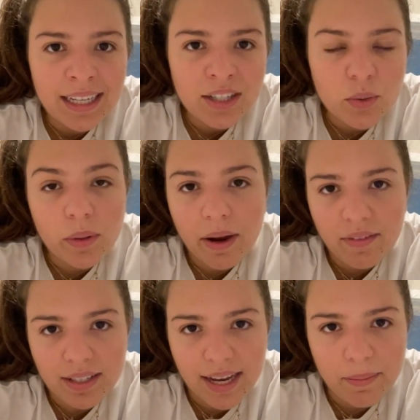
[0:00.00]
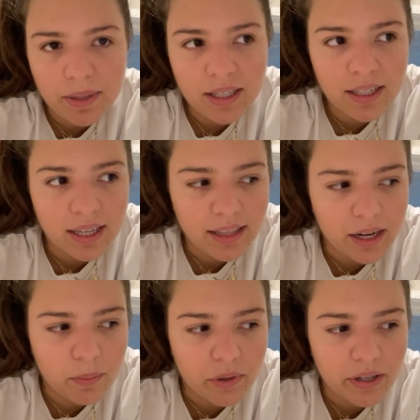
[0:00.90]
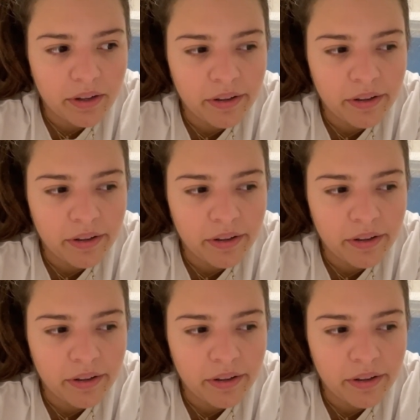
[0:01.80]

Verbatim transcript: to arrive on time at the airport.